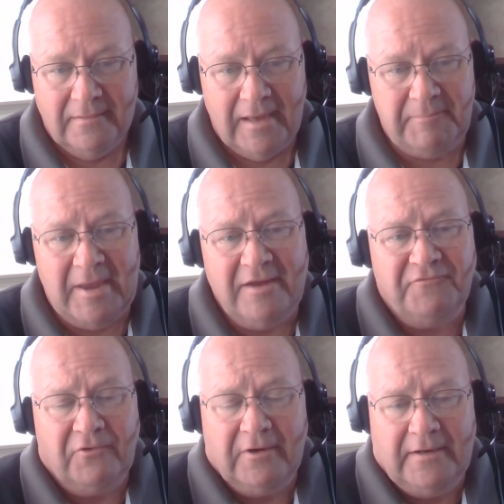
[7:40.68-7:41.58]
I paid
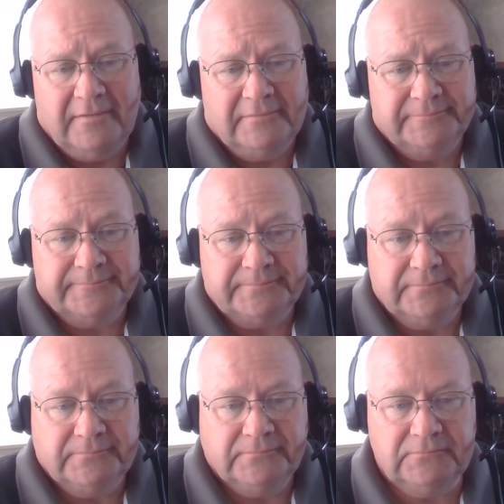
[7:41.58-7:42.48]
for it.
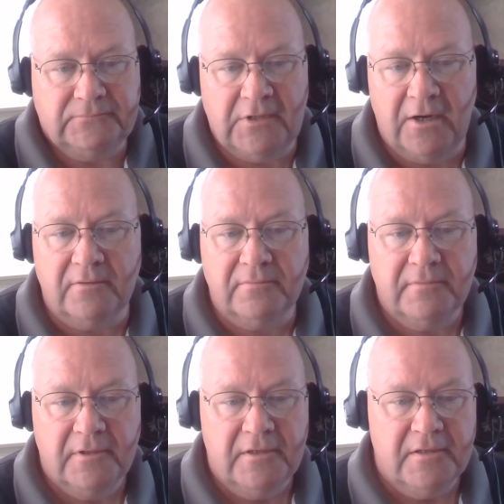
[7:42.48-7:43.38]
You know?
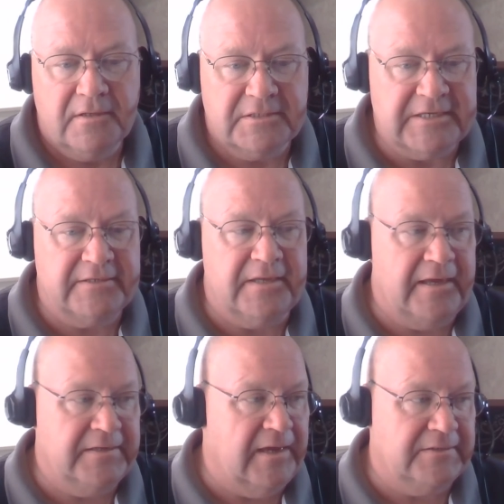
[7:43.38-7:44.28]
Because I,
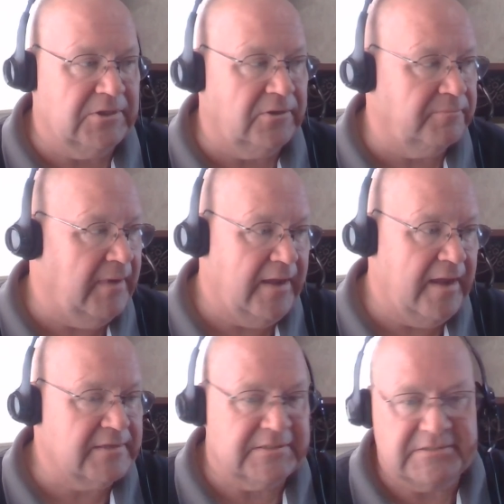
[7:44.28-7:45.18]
I, I, told my
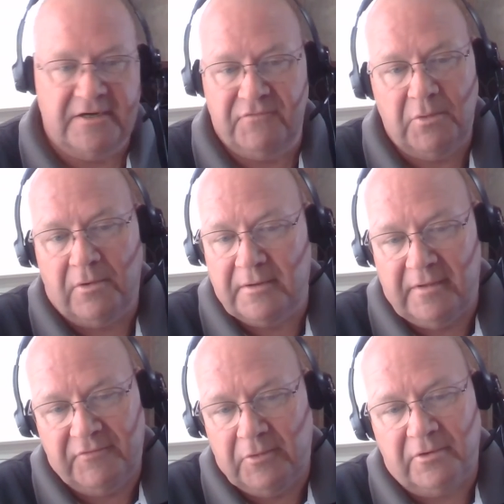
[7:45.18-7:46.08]
ex, I said, if you want to
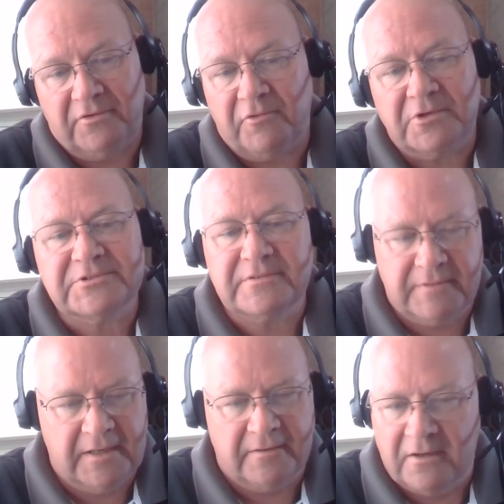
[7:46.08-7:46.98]
if you want a divorce,
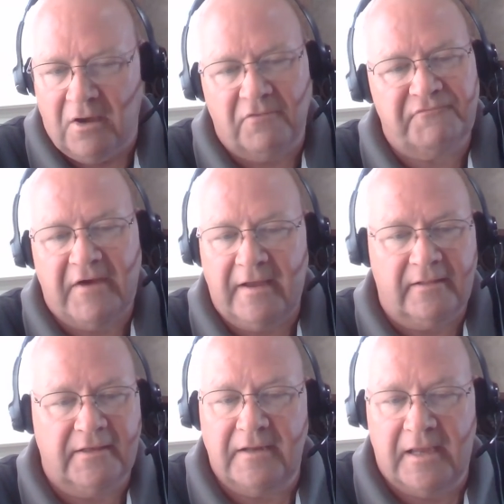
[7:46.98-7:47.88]
then go
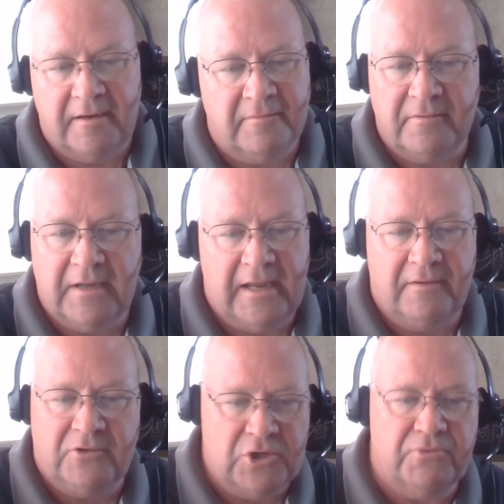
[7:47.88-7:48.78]
file it and
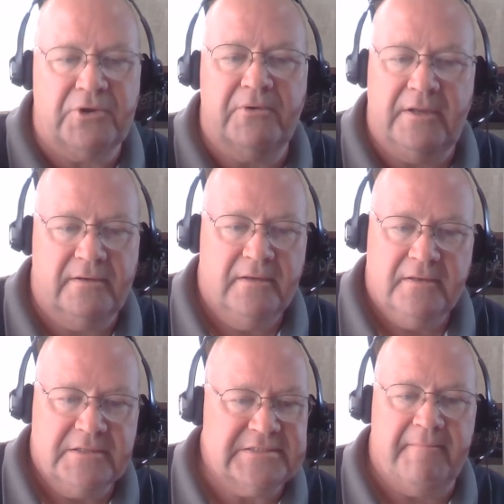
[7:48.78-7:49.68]
and you do it,
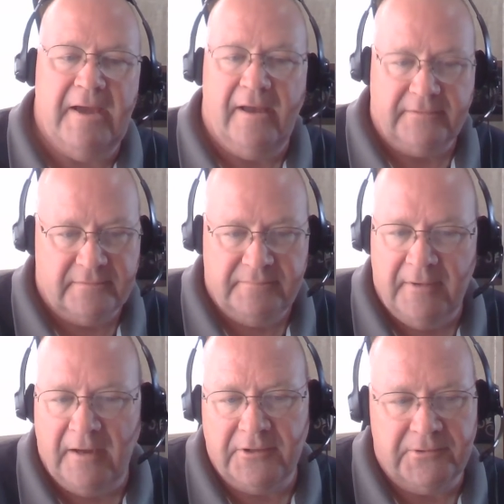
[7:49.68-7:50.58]
because I'm out,
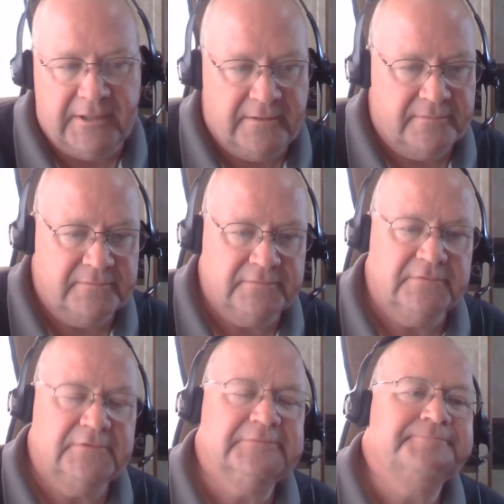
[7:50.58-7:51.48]
not doing it.
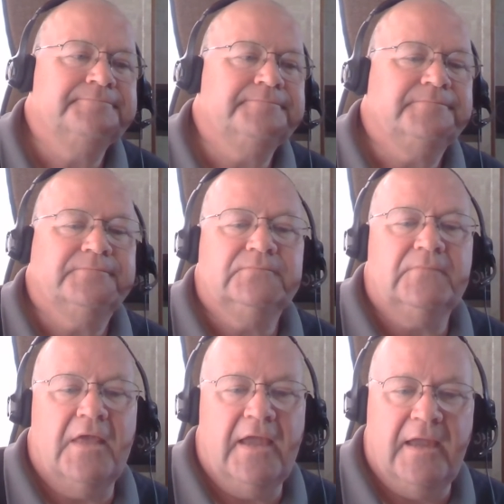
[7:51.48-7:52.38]

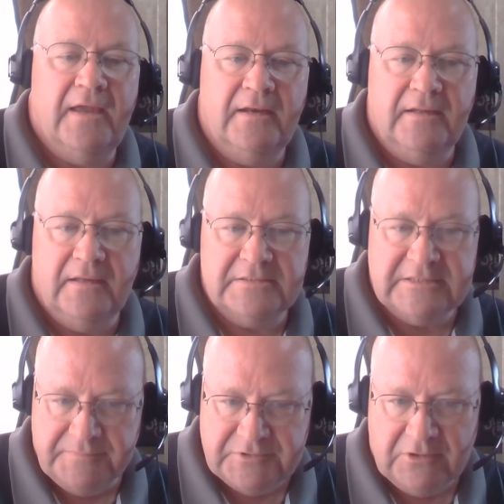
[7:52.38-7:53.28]
And
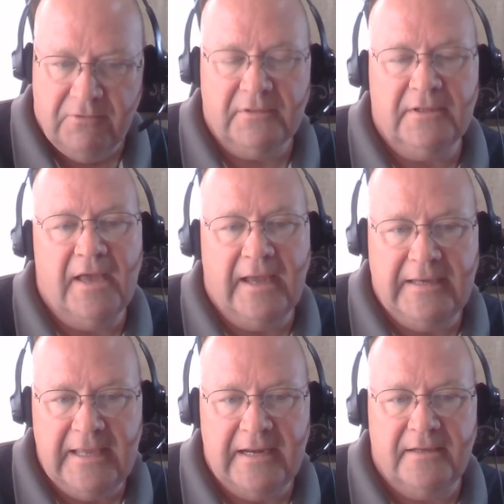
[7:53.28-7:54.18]
subsequently, I
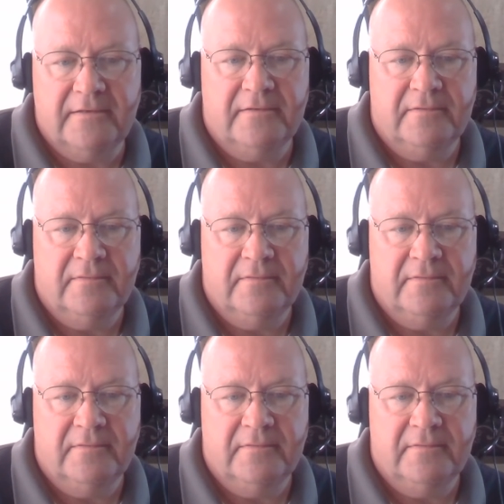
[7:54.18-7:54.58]
did it.